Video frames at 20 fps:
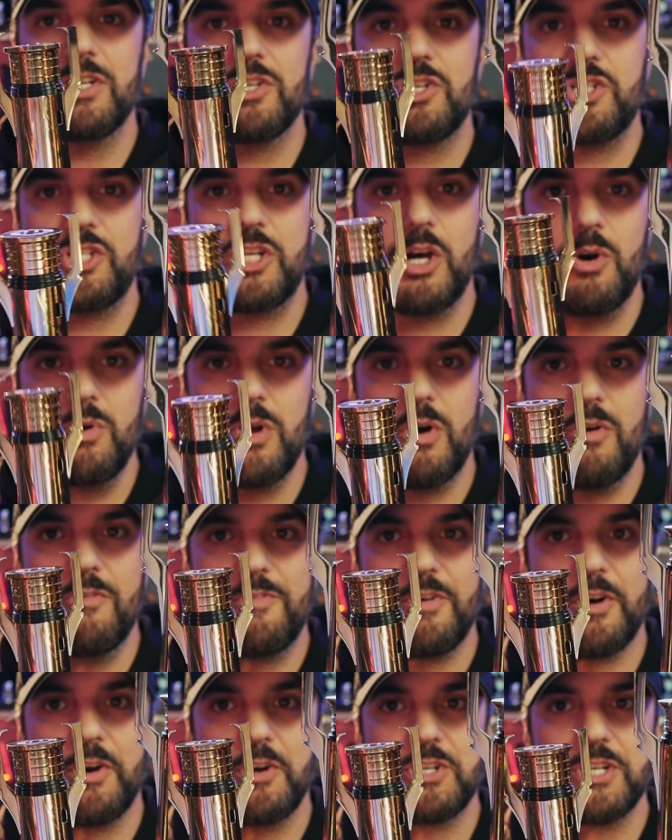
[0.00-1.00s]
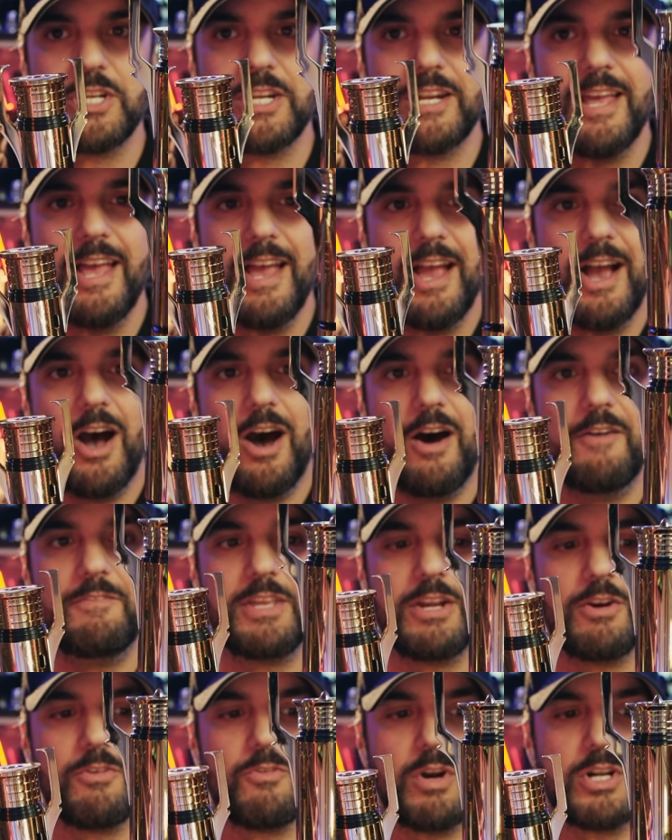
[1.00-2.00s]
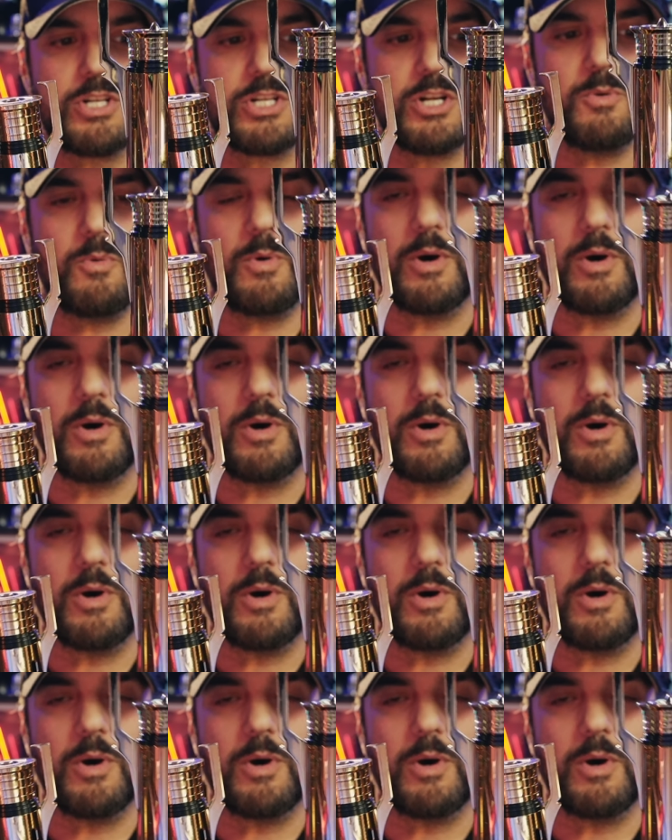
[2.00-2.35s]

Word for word: a Shoto version of the original